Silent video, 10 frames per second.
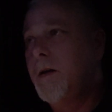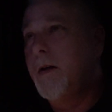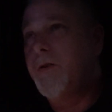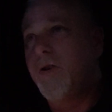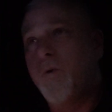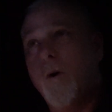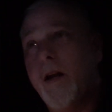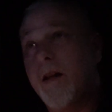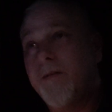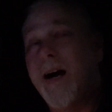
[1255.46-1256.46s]
it's the
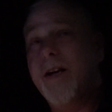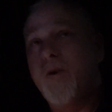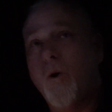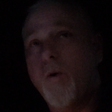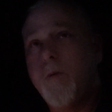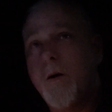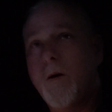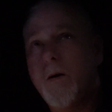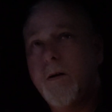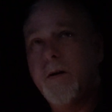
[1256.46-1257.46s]
20th of October.
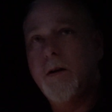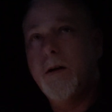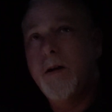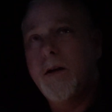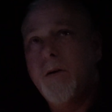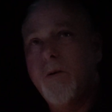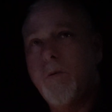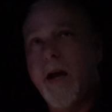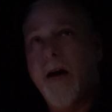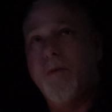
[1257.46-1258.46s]

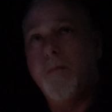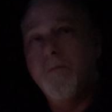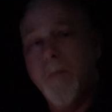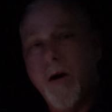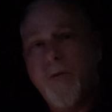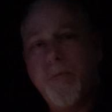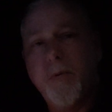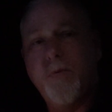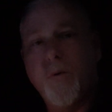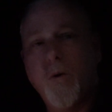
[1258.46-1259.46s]
We have a month
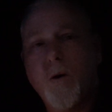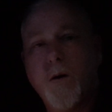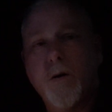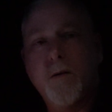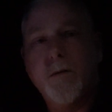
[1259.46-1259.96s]
before